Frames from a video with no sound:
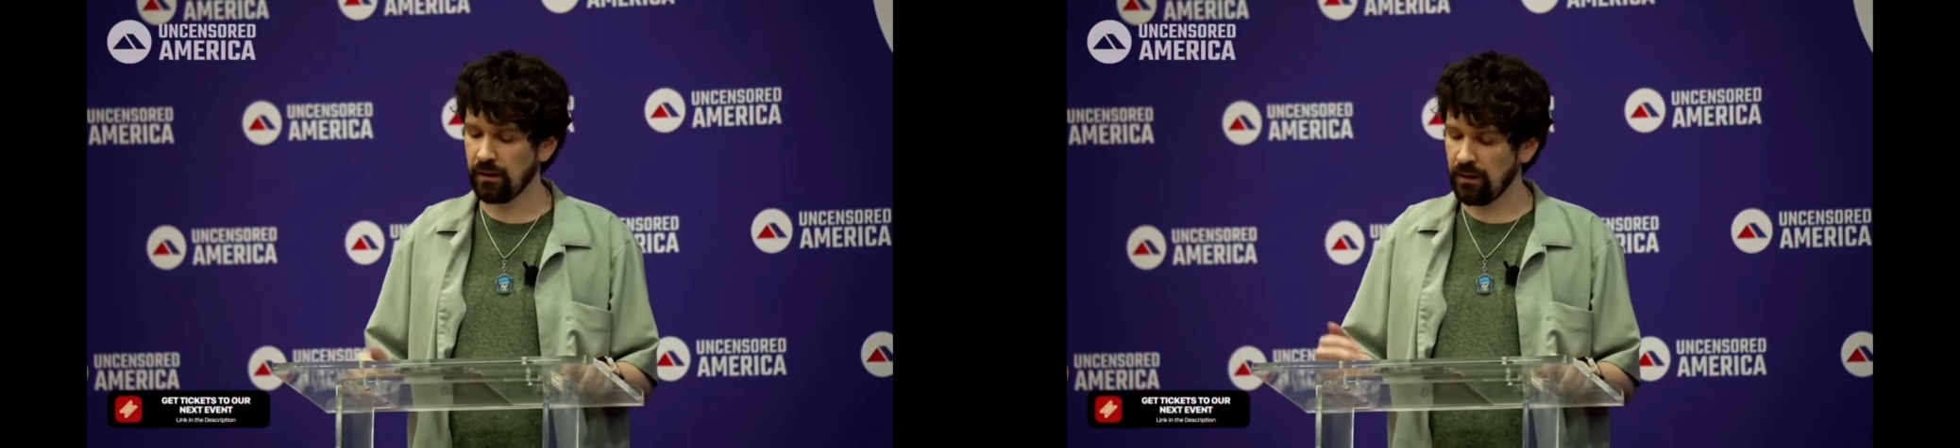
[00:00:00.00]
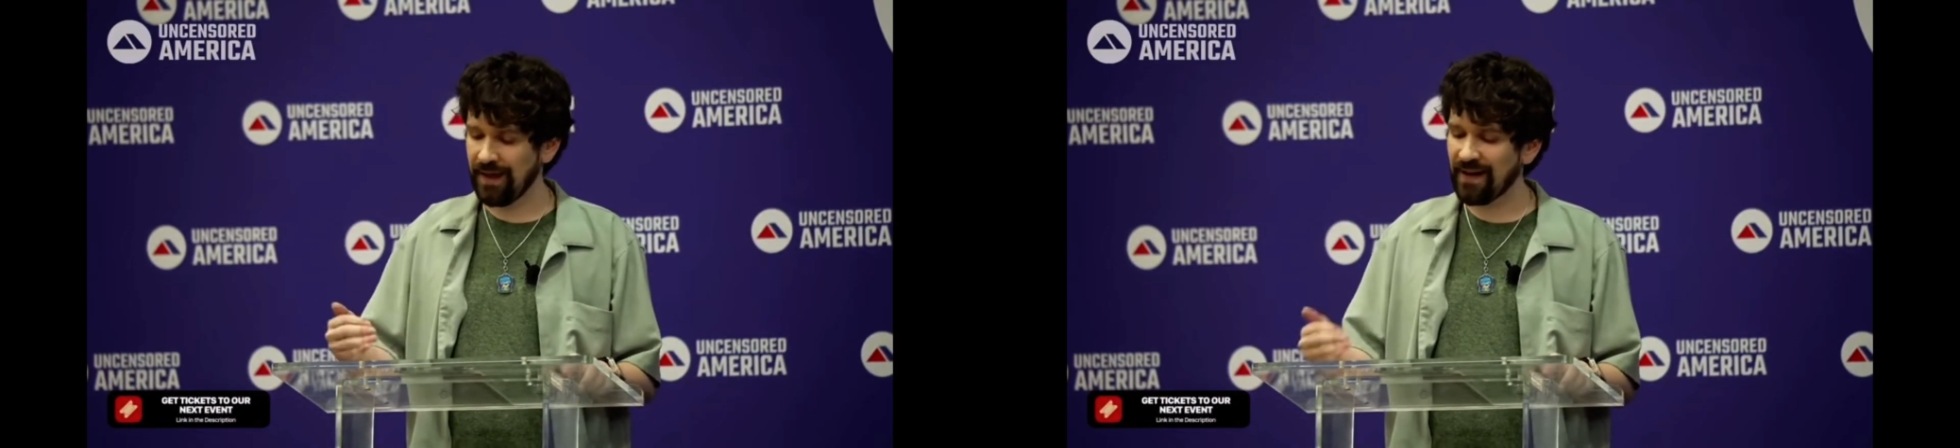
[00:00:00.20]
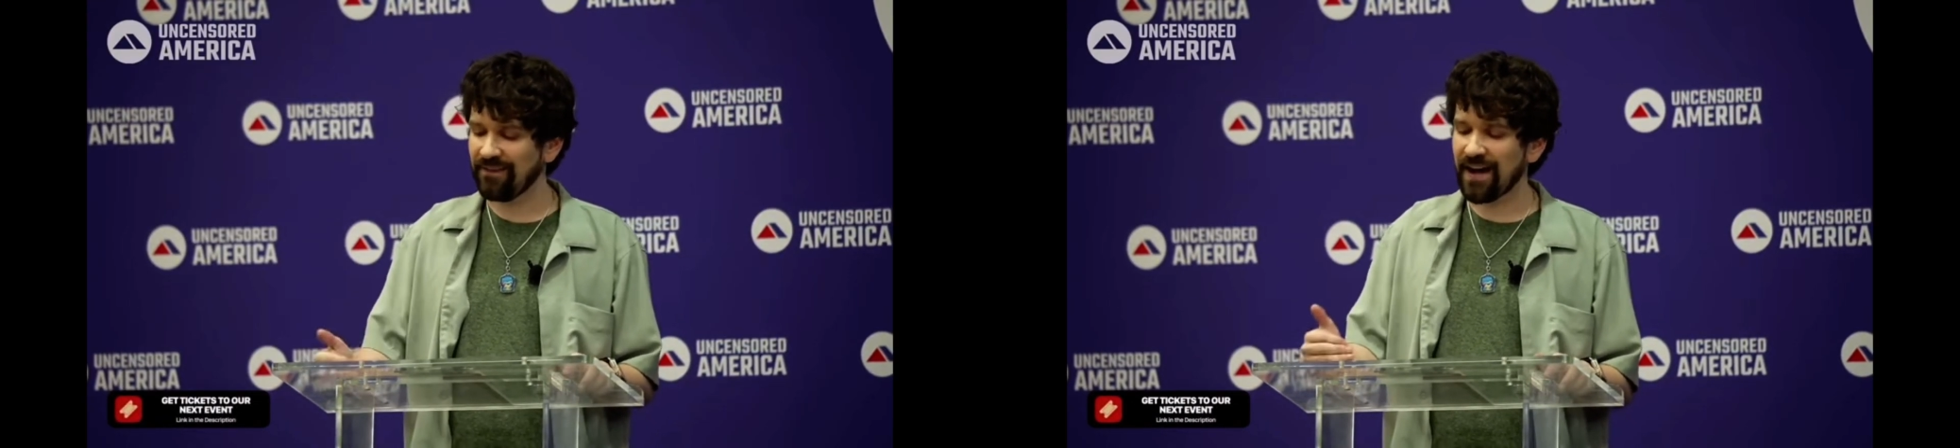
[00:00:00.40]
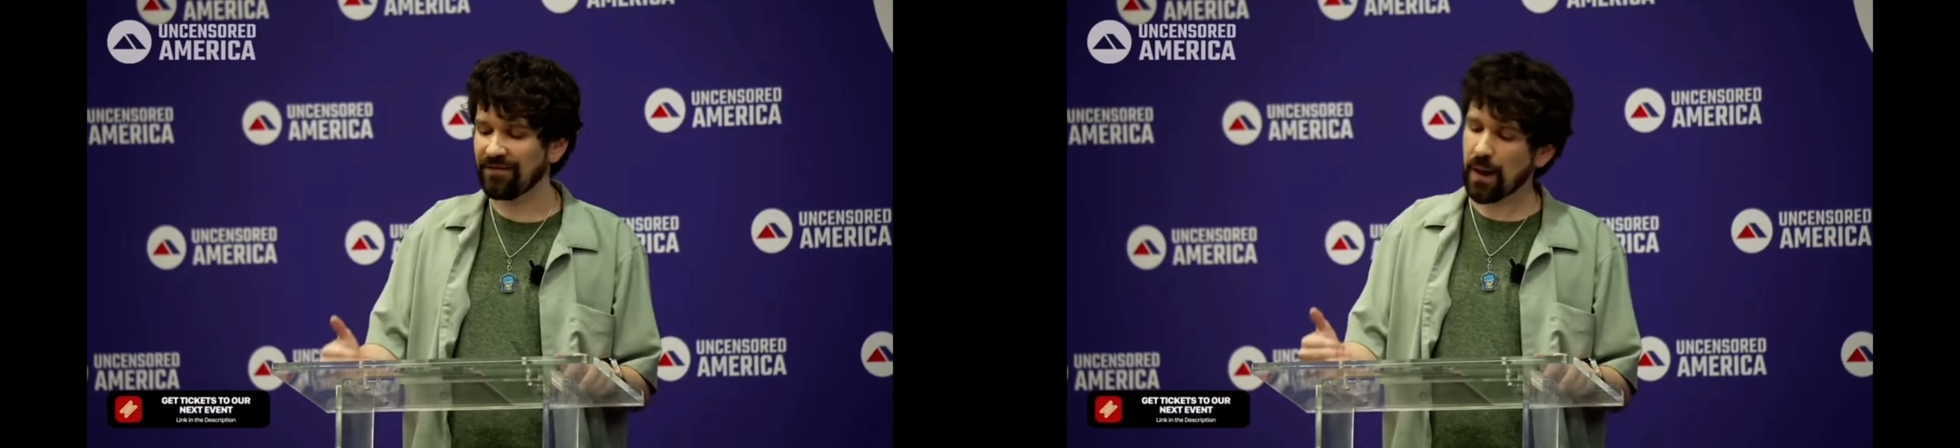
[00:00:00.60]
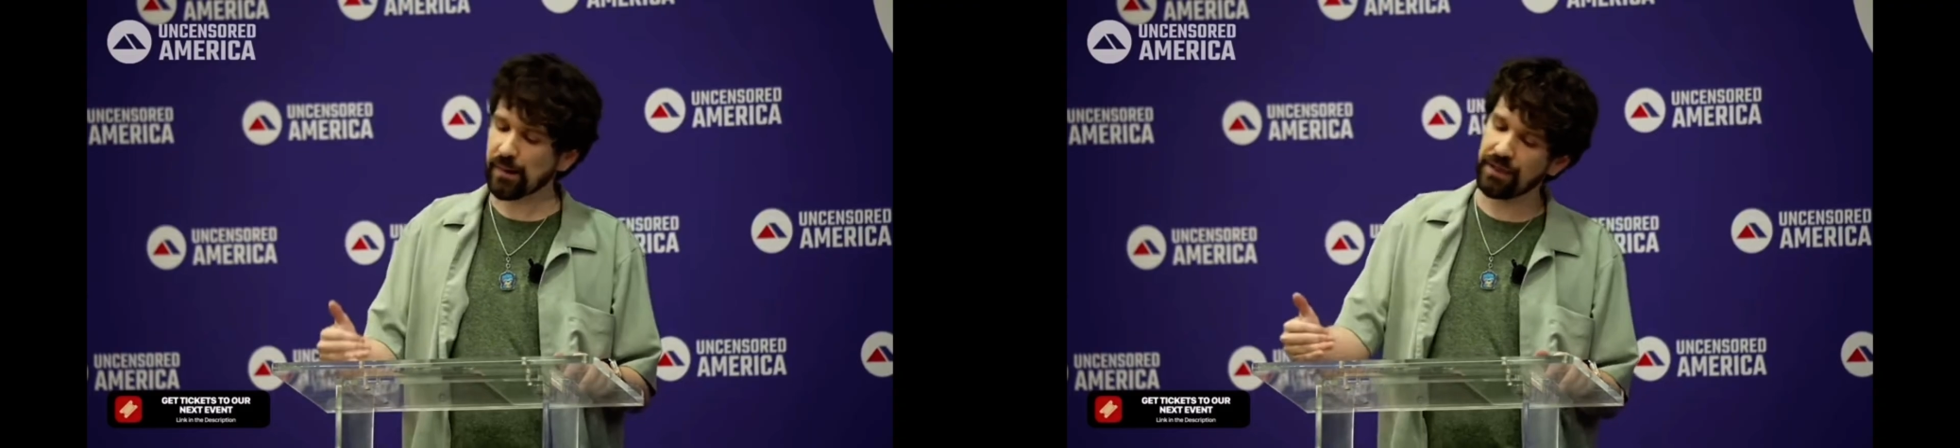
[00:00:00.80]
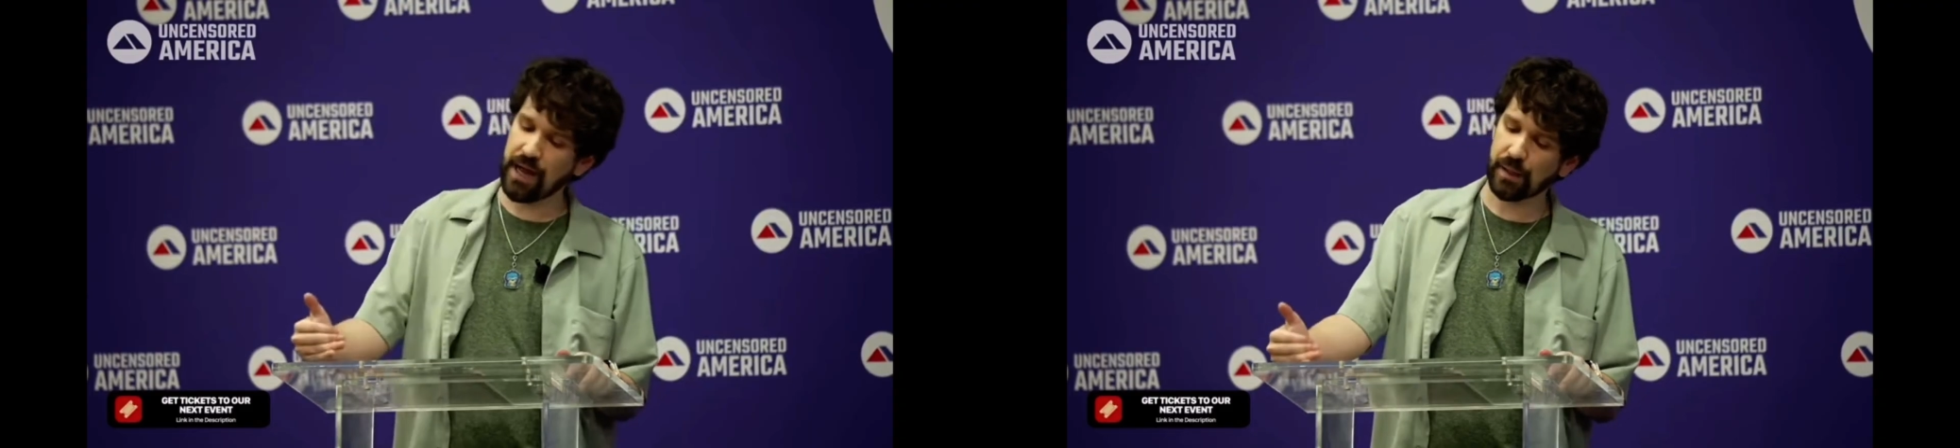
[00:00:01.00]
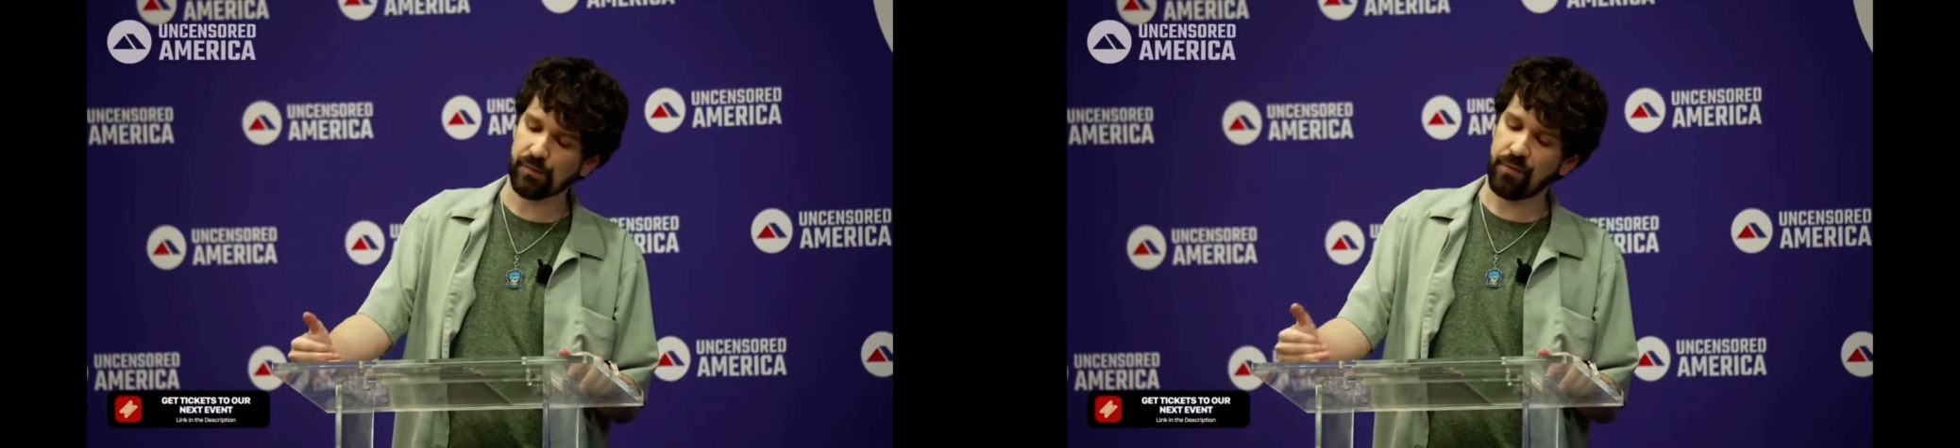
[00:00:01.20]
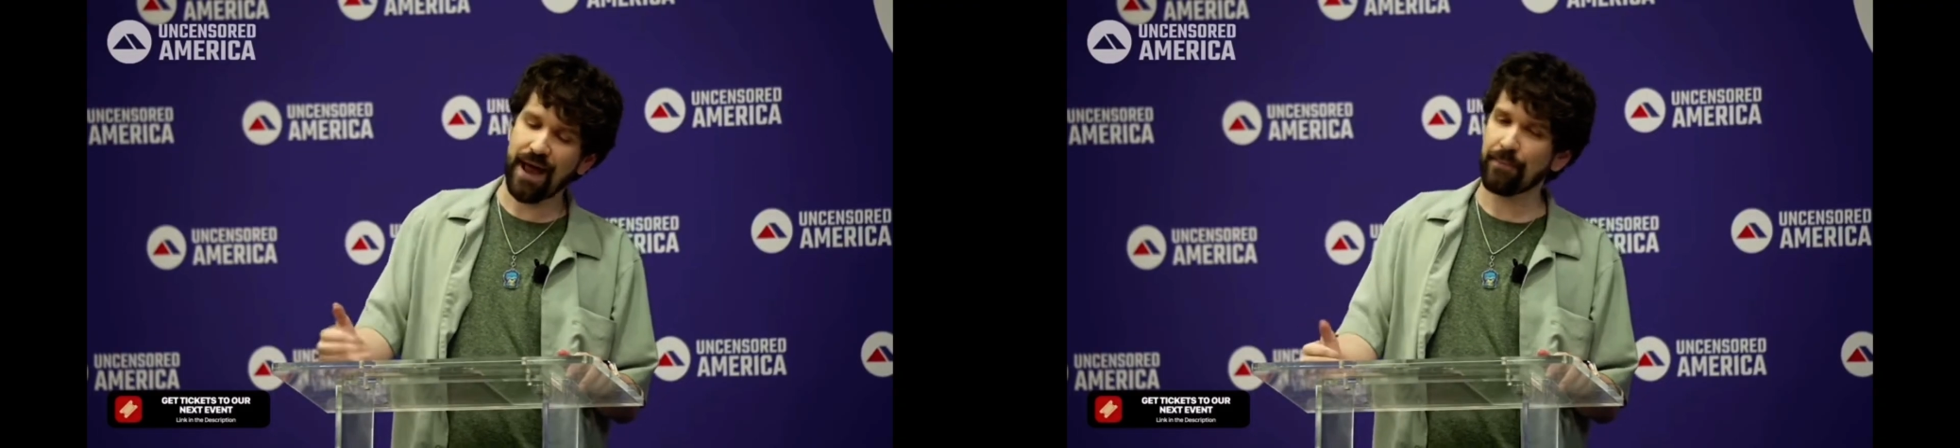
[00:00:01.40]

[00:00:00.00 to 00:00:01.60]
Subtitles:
that $5,000 from that